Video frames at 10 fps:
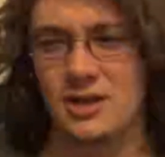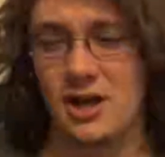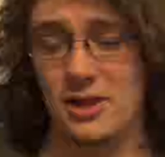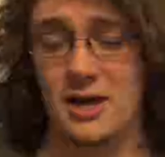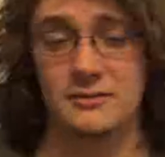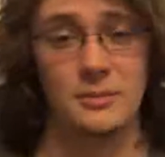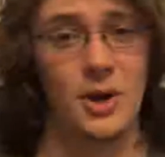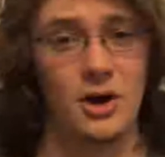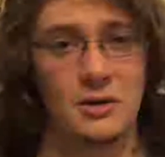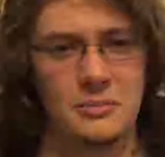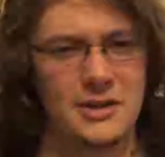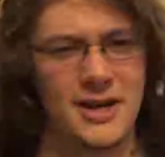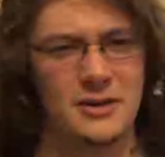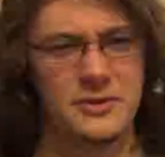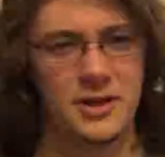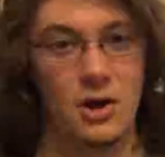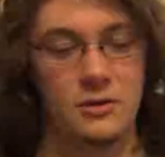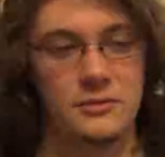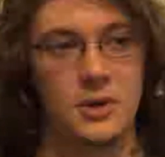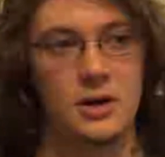a lot of them are, but I don't think all
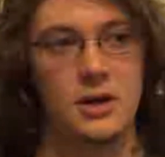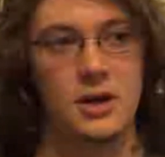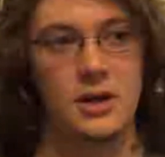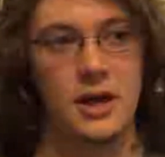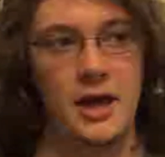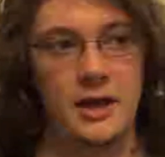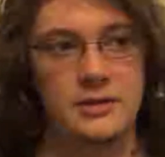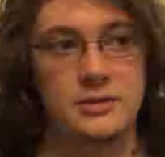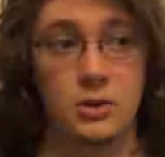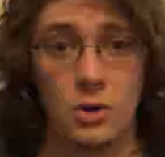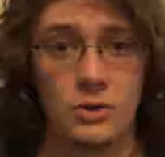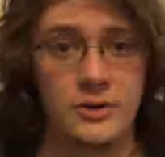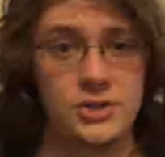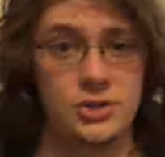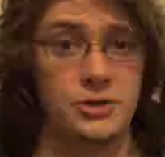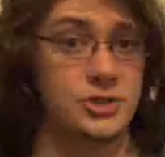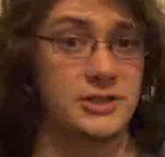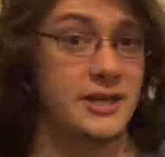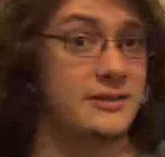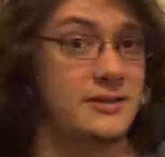of them are. And the Lord of the Rings trilogy,
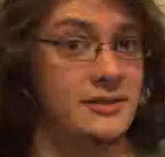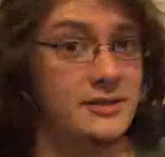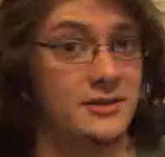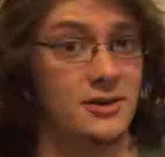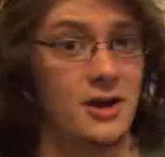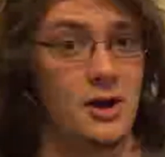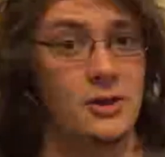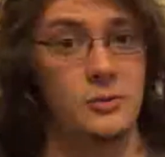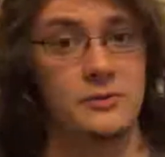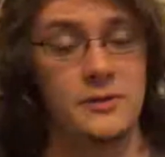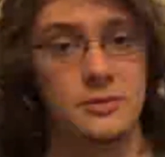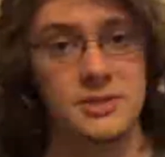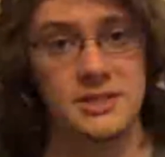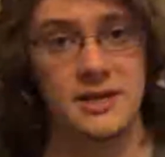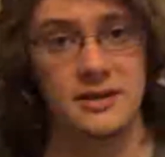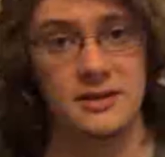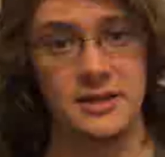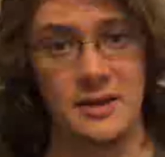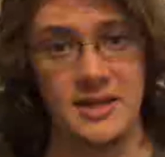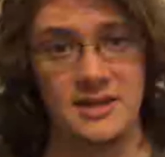technically, they're not Hollywood films.
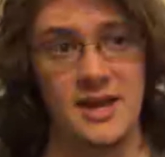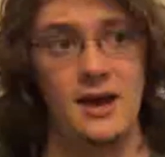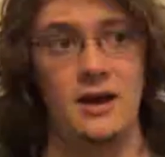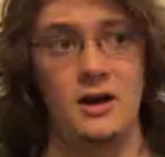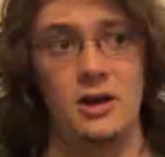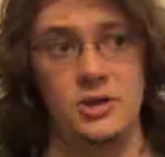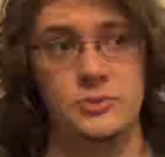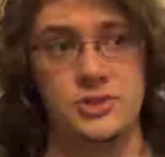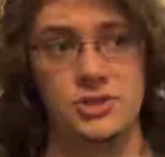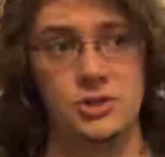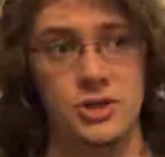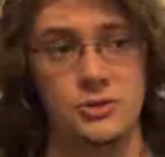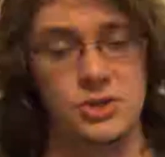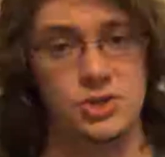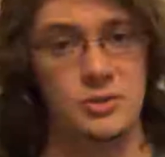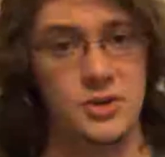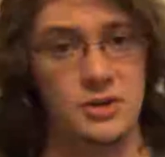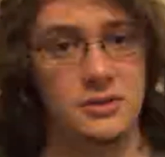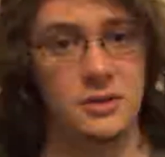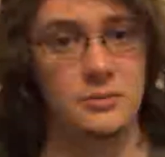Technically, I mean, yeah, a Hollywood studio
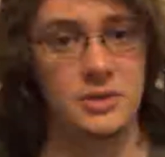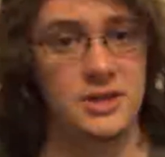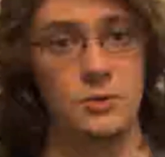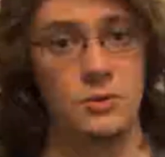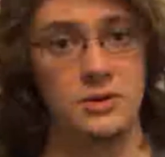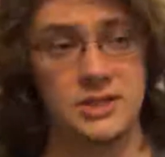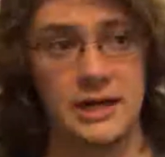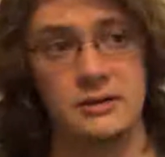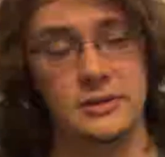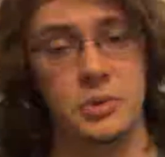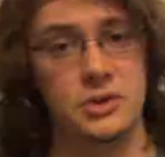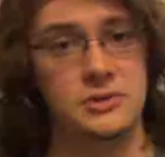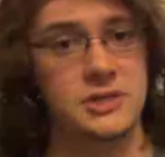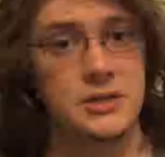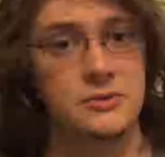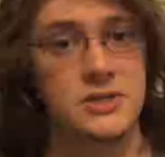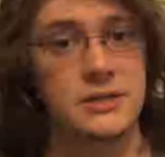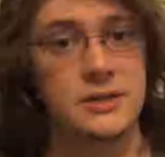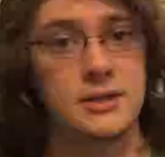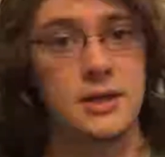distributed them, but they were entirely produced in New
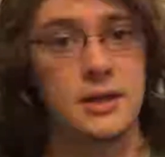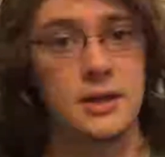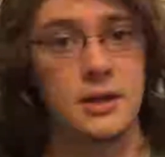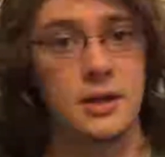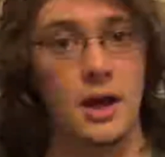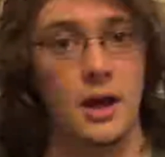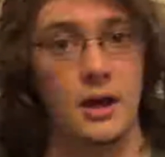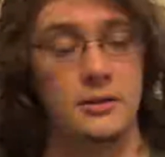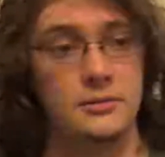Zealand. Uh,